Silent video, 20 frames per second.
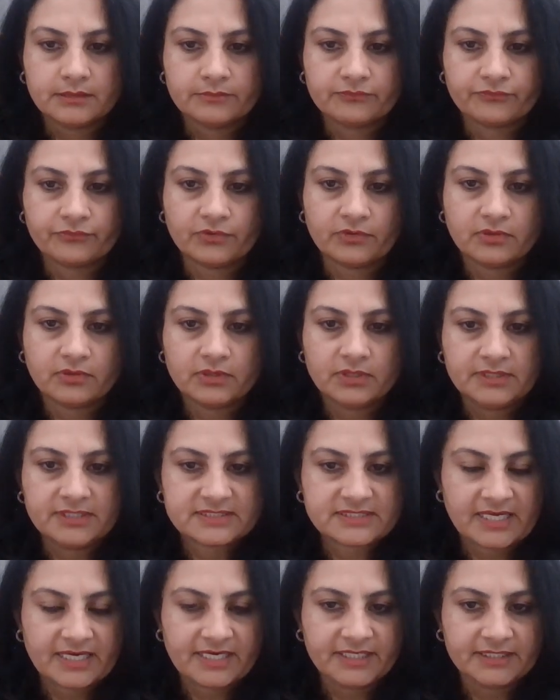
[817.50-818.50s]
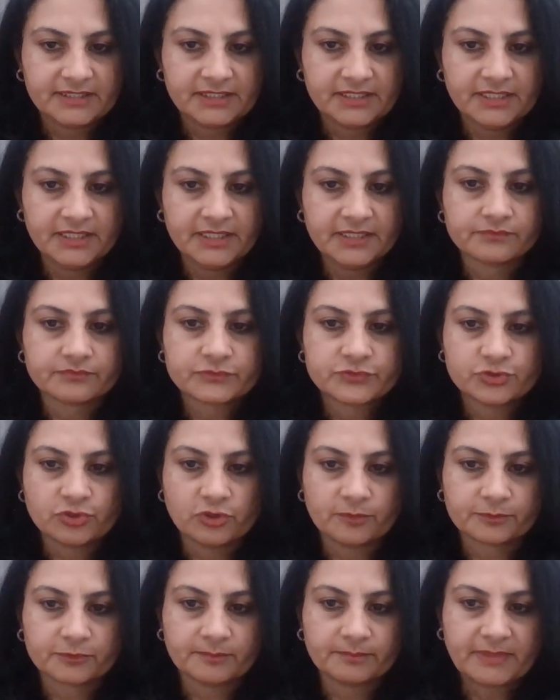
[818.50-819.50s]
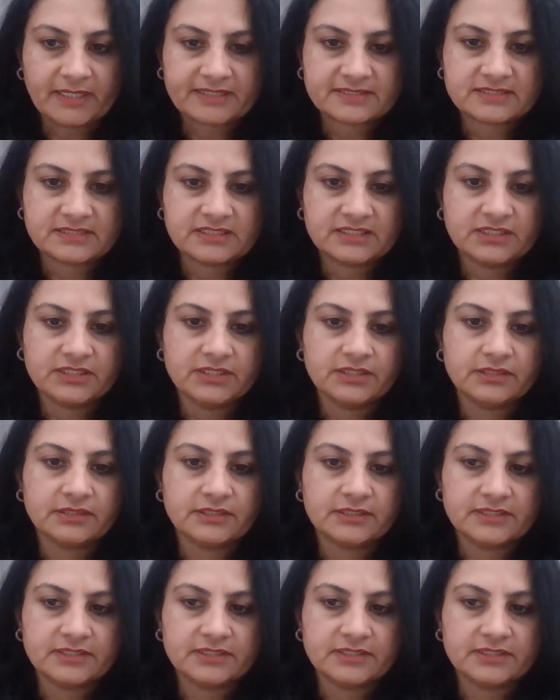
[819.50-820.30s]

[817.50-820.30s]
for deciding the job complexity,